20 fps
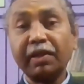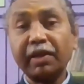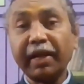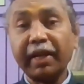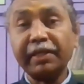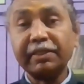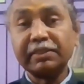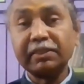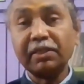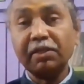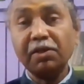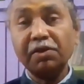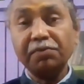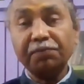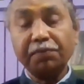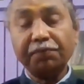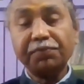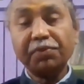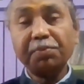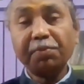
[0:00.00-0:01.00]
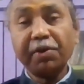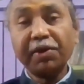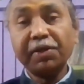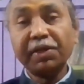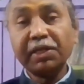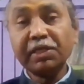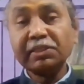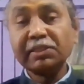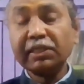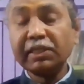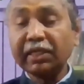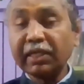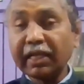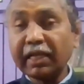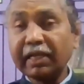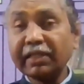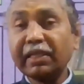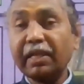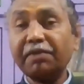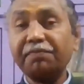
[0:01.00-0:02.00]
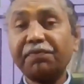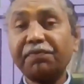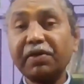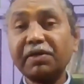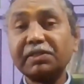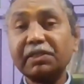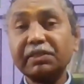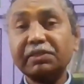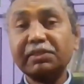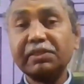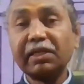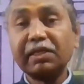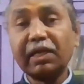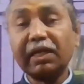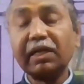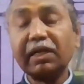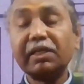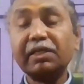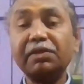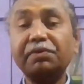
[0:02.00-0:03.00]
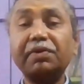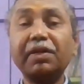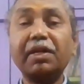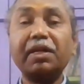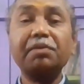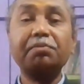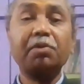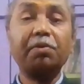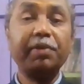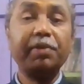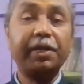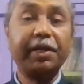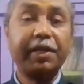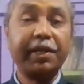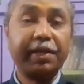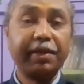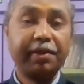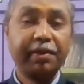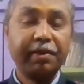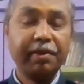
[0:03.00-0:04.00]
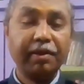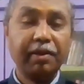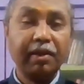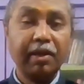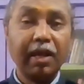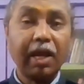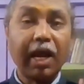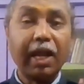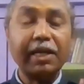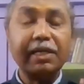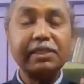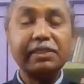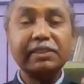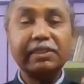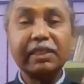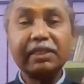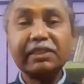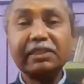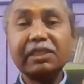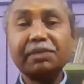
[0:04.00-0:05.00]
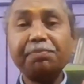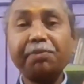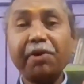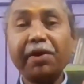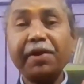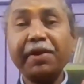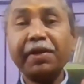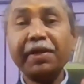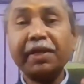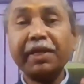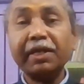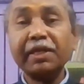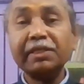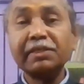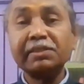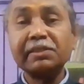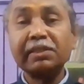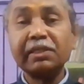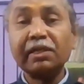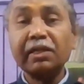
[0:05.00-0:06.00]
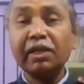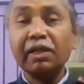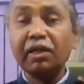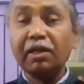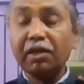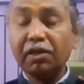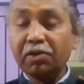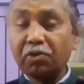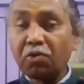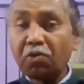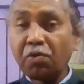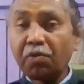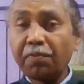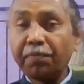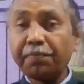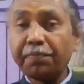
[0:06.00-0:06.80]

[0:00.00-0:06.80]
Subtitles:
Right. Fifth point is increase the infrastructure, connectivity and mobility. And sixth point is, encourage